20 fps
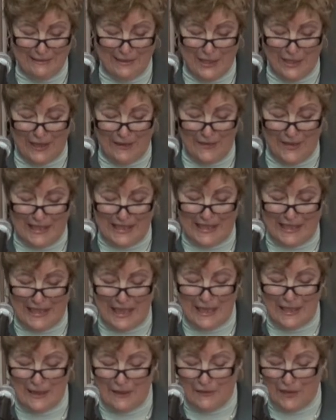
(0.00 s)
to give the
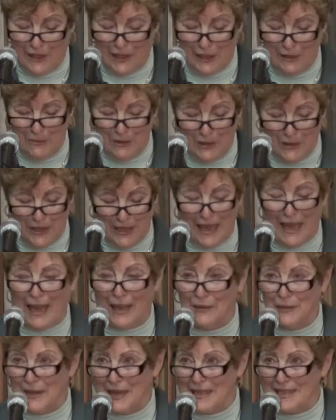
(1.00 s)
State of the Community
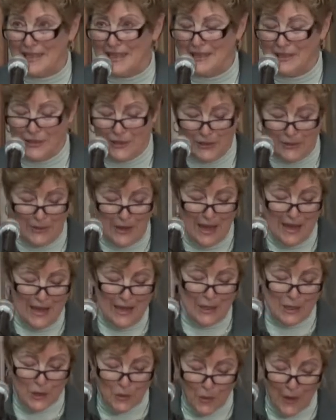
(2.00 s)
address and to
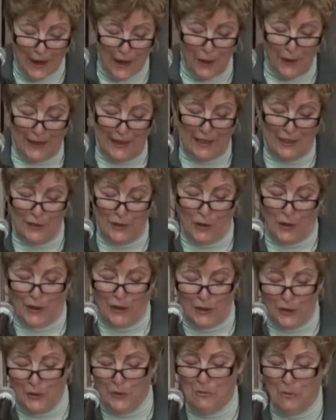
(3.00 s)
swear in your
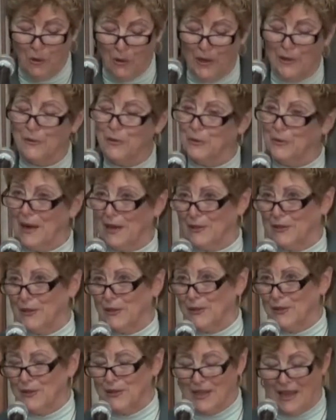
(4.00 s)
new Board of
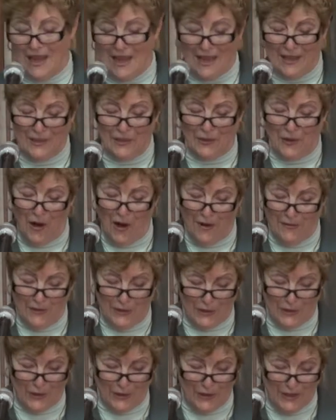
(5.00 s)
Directors and your
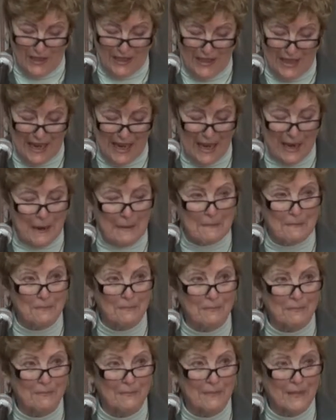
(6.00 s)
officers today.
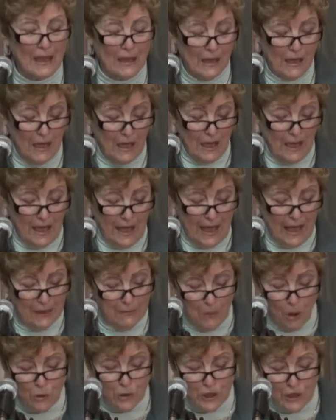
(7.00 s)
And
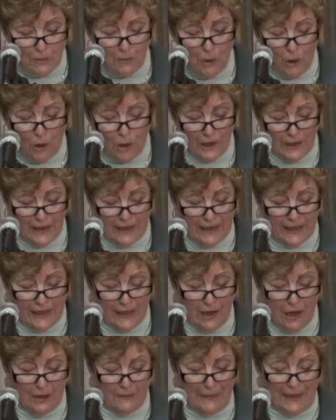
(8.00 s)
most
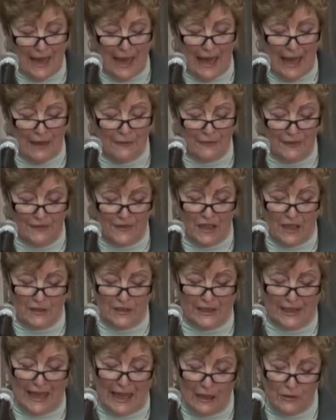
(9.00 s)
importantly, on behalf of
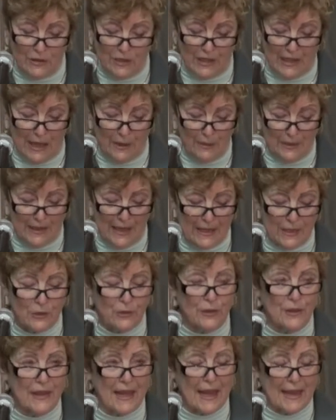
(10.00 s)
Delta Council, I would like
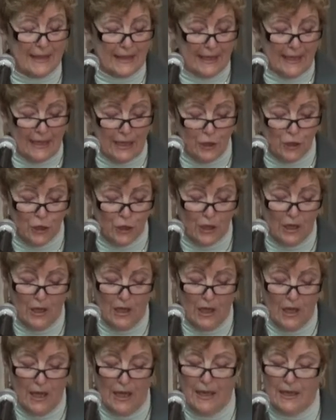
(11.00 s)
to thank each
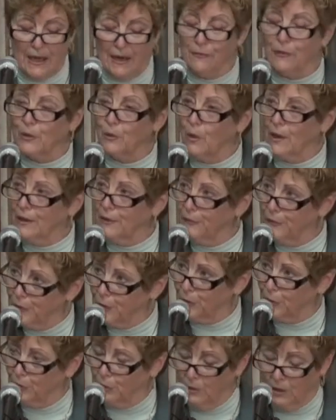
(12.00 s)
and every one of
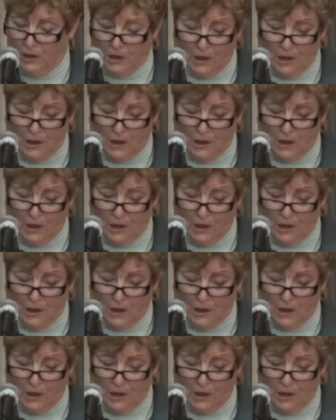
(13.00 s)
you